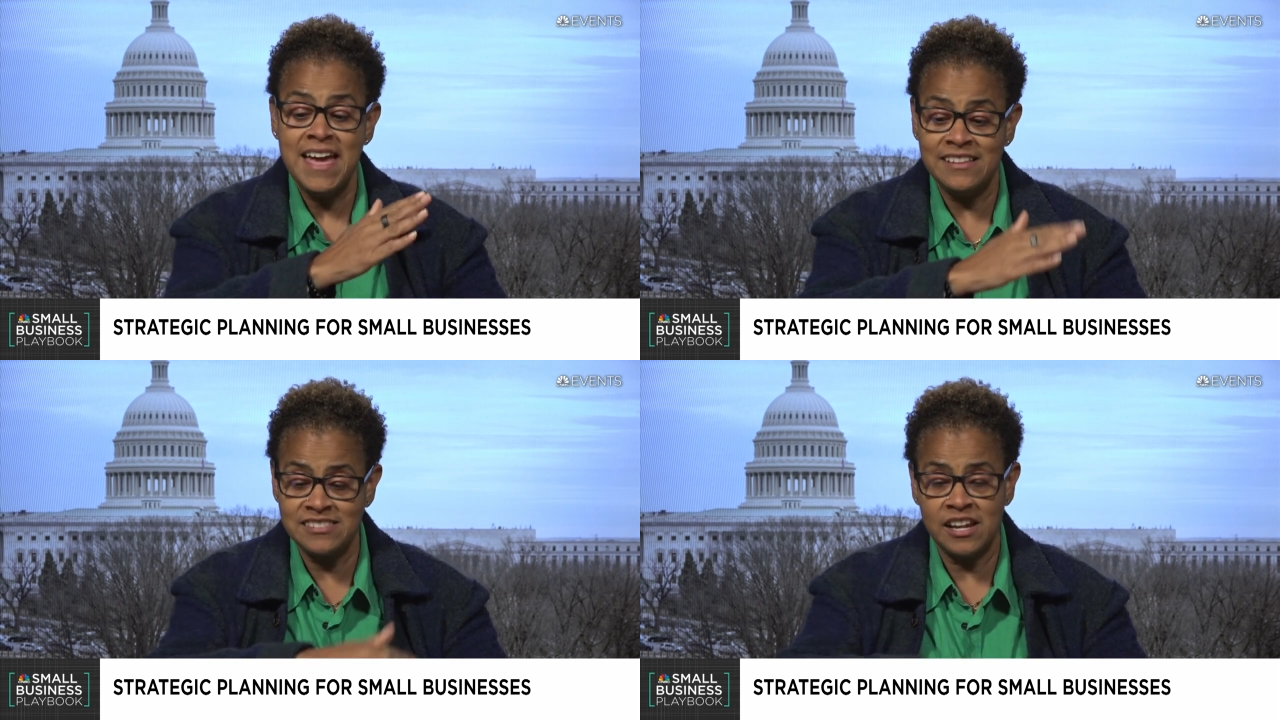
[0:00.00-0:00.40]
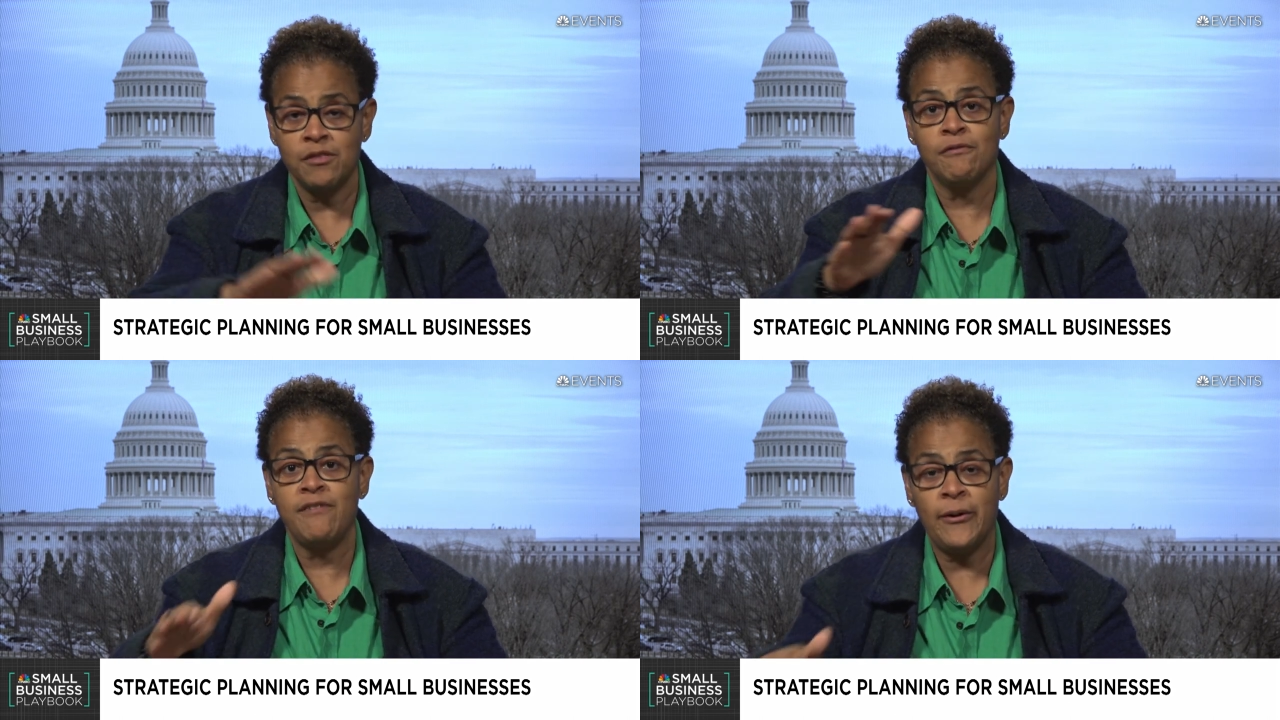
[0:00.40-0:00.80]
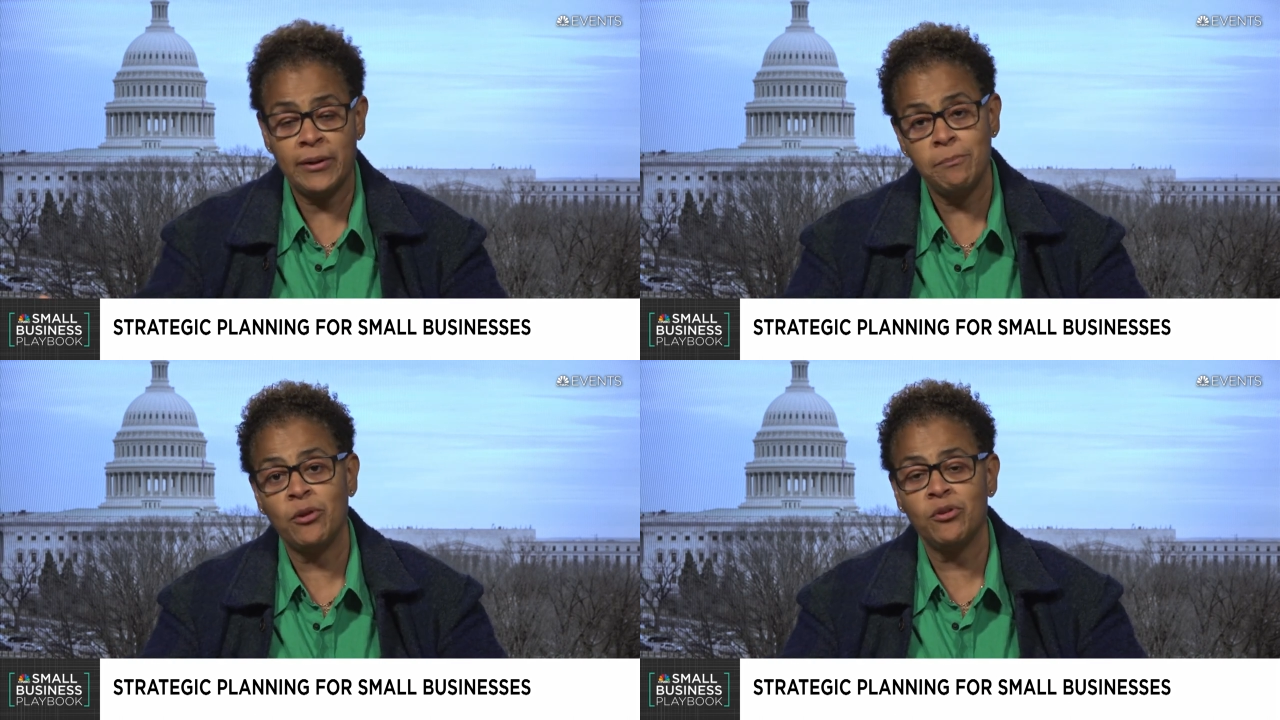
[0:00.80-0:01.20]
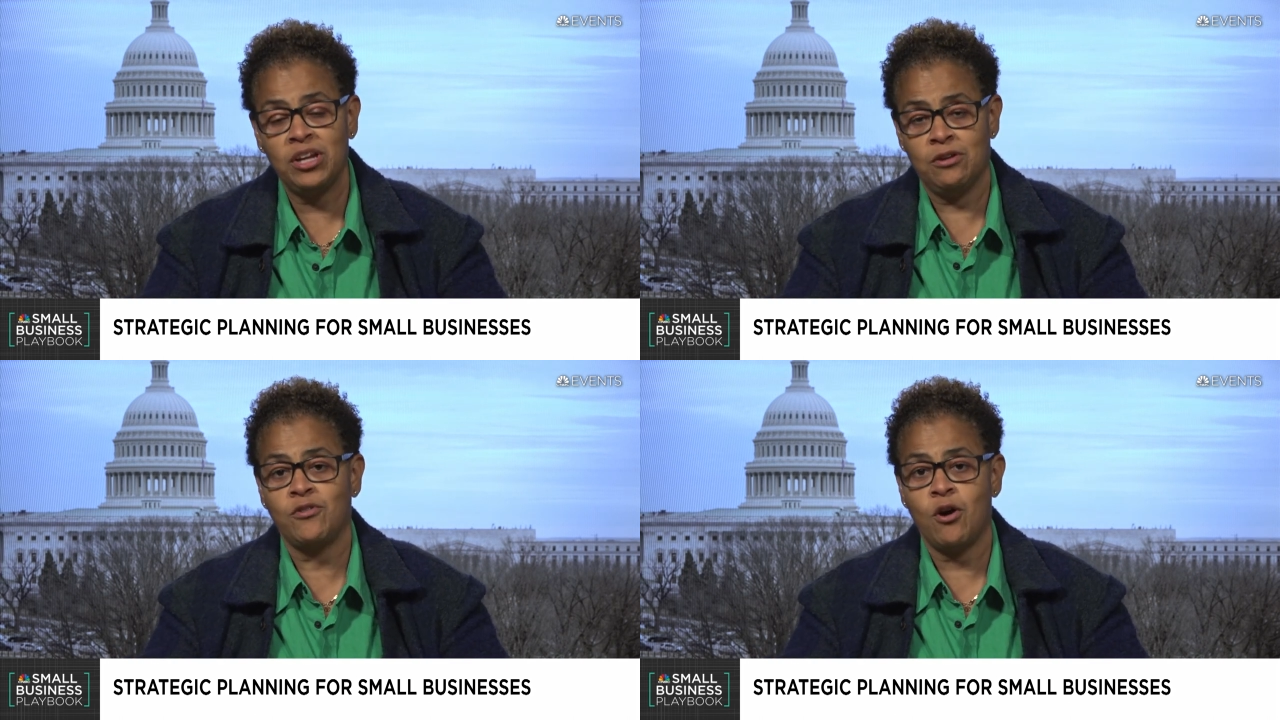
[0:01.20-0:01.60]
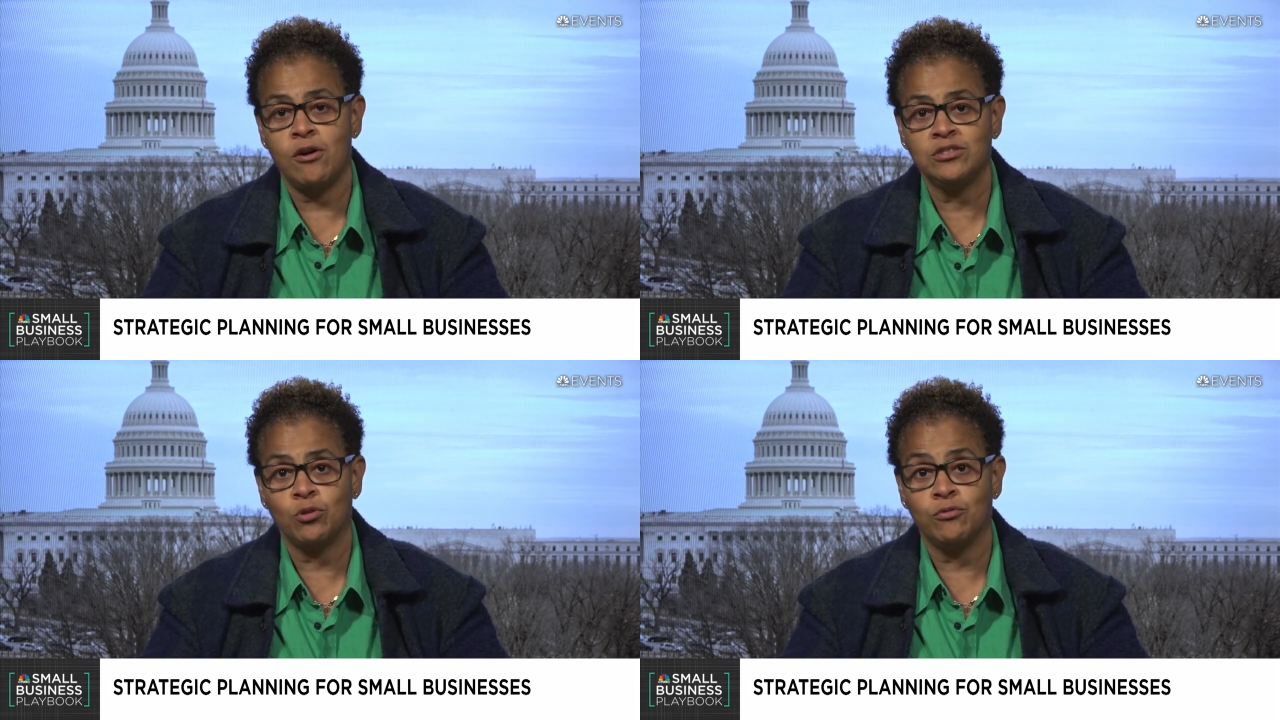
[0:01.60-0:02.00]
instead of the variability of
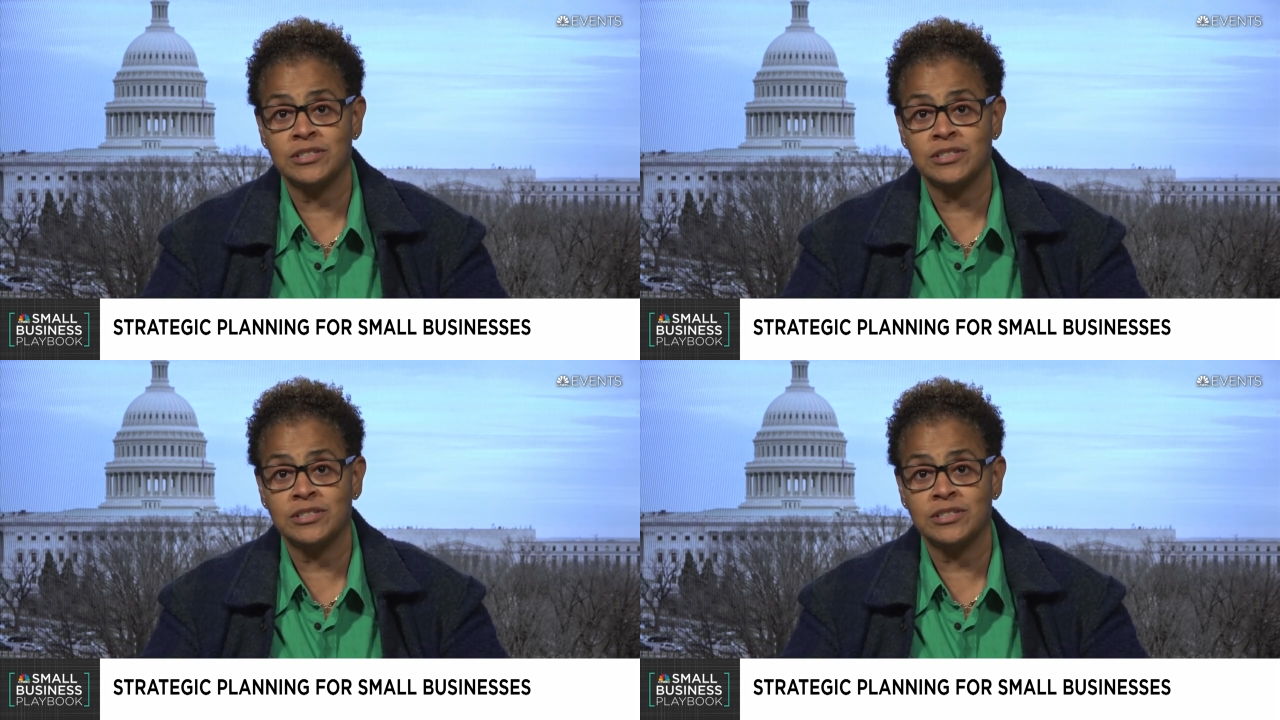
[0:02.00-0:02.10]
cost over